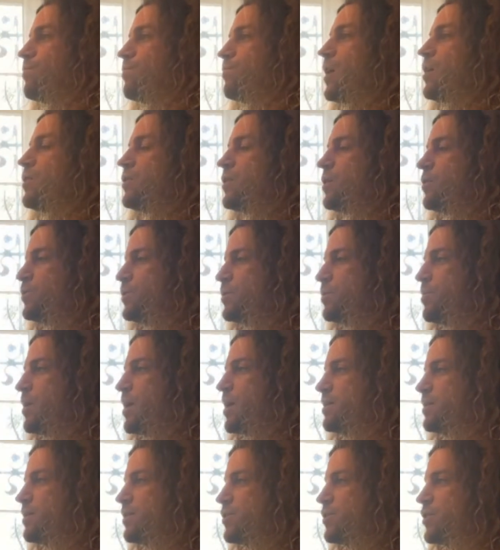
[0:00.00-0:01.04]
Don't
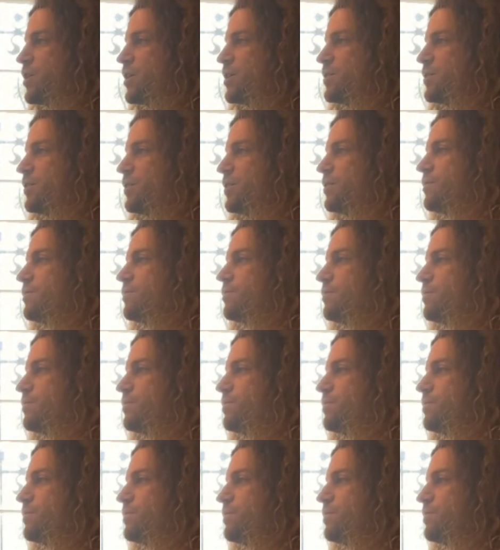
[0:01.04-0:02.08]
abandon Justin.
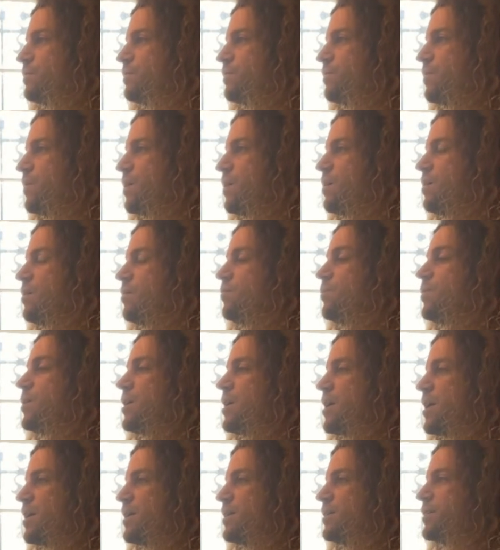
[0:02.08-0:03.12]
Be
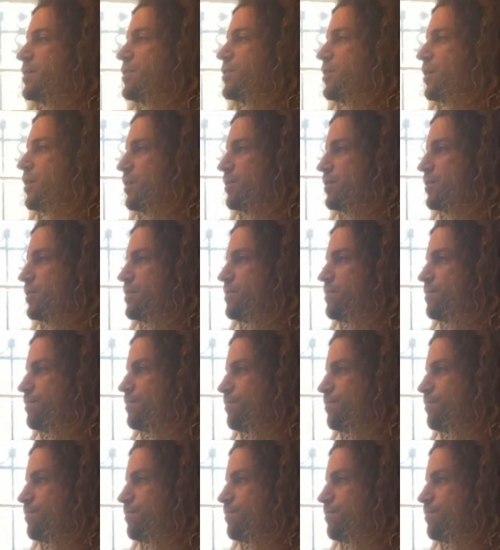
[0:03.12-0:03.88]
kind to Justin.